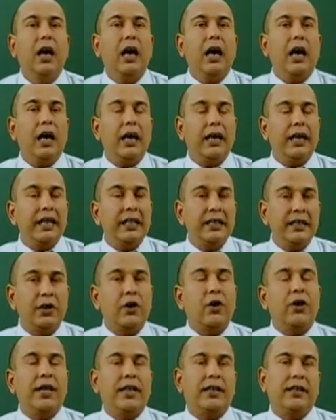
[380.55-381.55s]
are
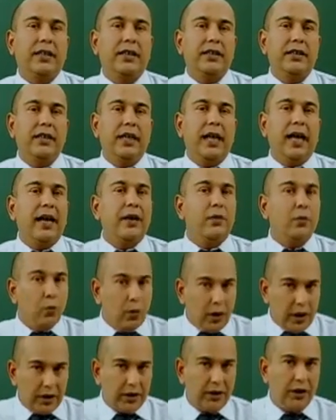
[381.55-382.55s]
interconnected and
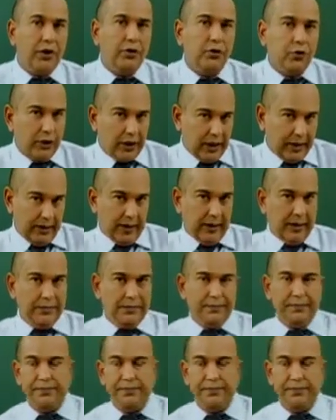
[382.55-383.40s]
work together.